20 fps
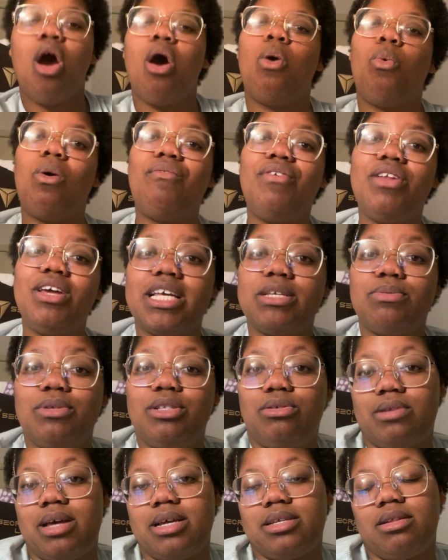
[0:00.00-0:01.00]
What video you guys want
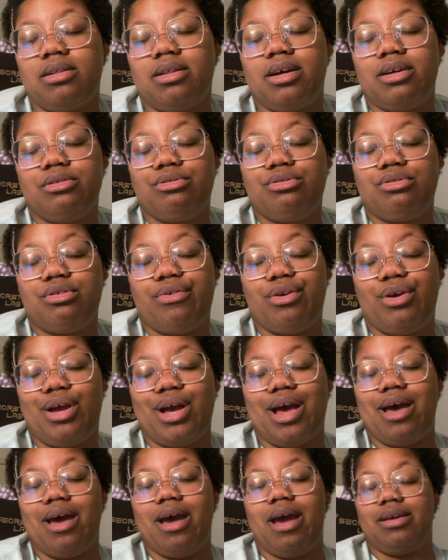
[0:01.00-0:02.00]
to do next time? I'll do you
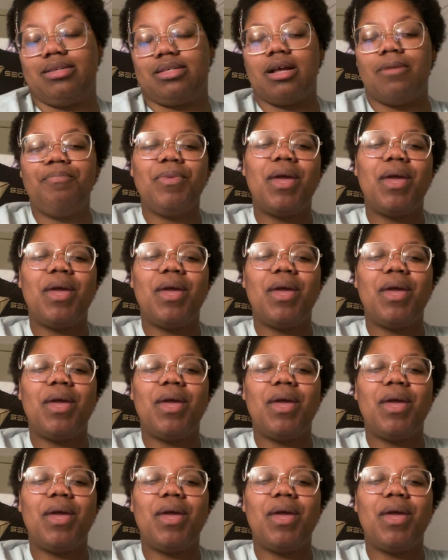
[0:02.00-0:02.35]
guys.